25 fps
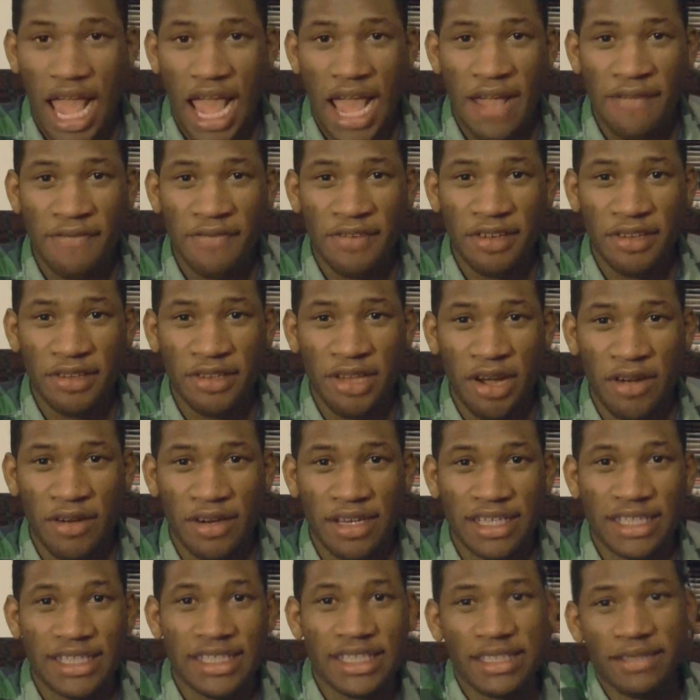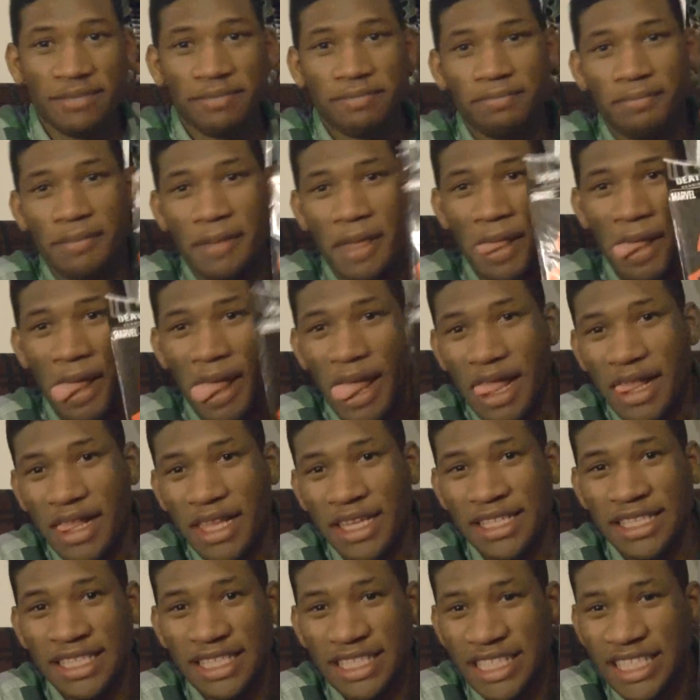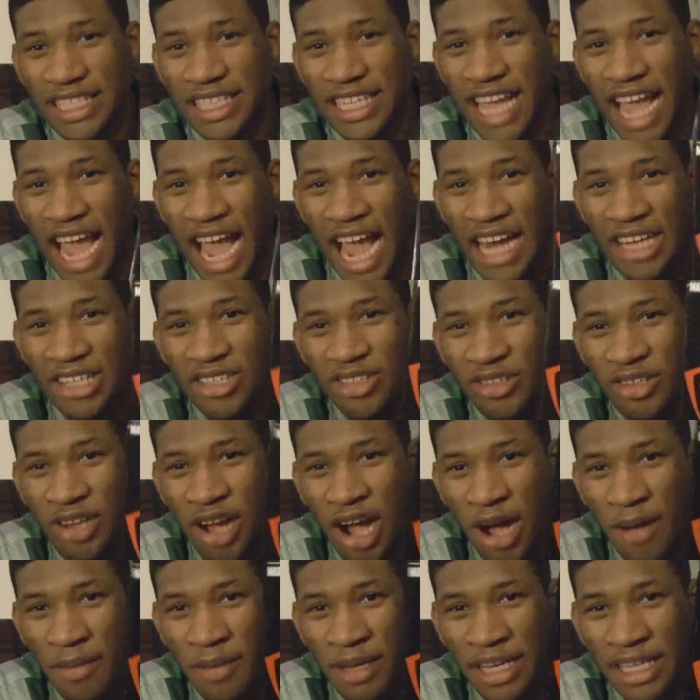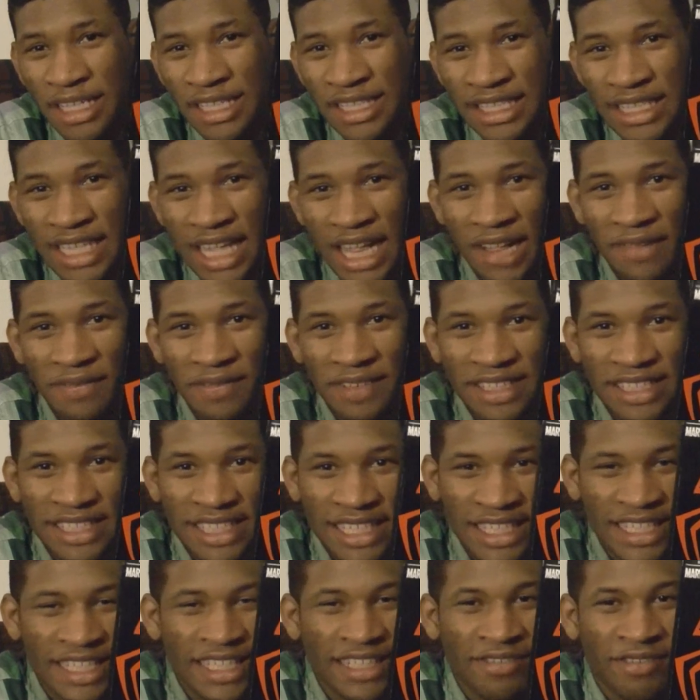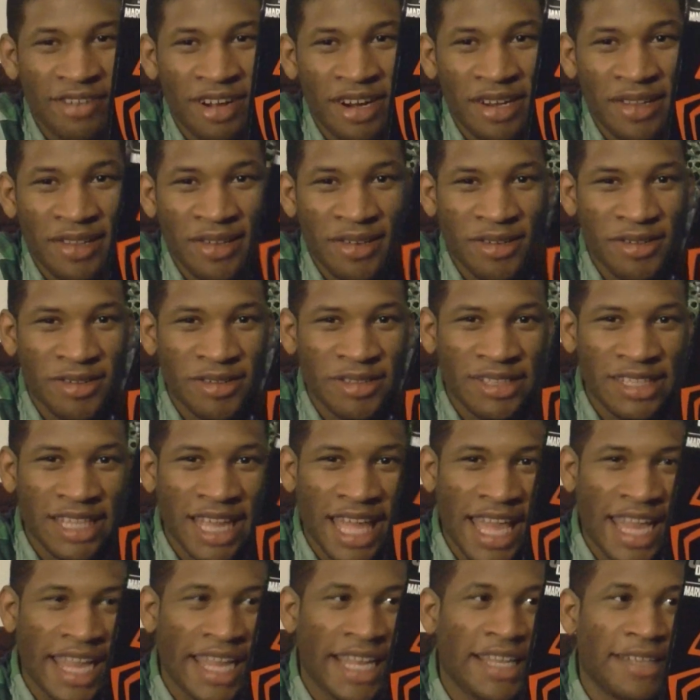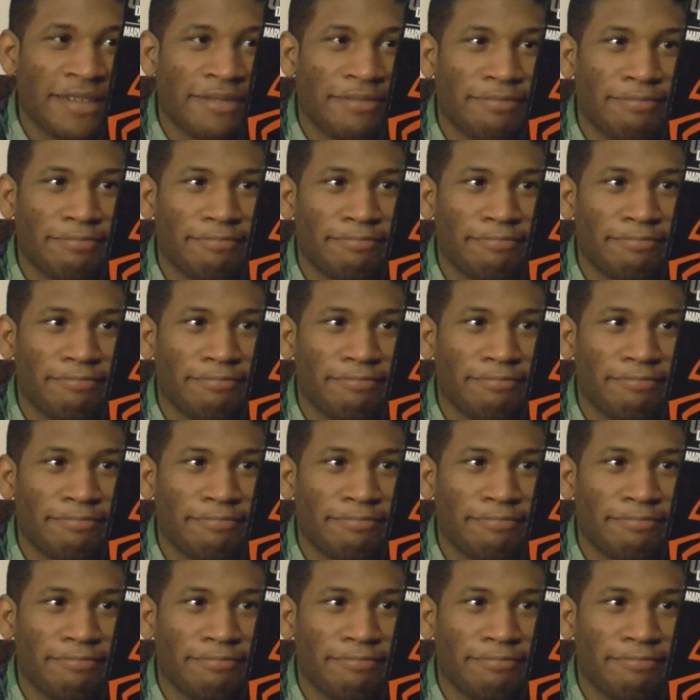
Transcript: If you'll notice, this isn't the actual comic itself. It's in one of those, like,